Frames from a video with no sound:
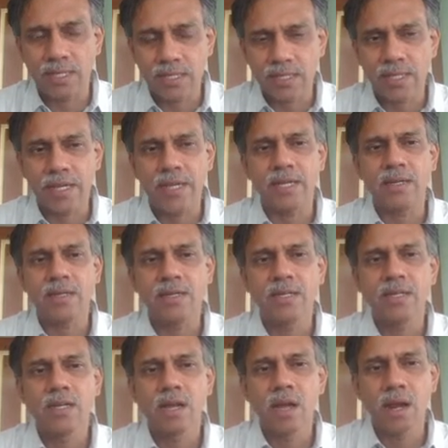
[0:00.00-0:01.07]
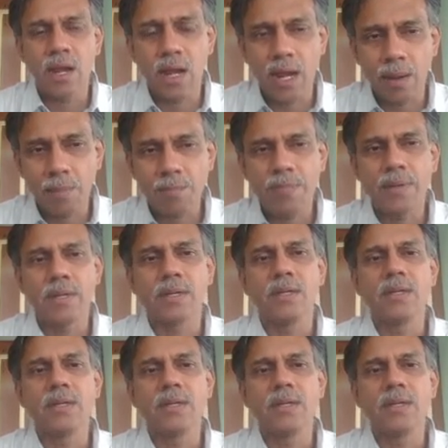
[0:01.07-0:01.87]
discrete lumped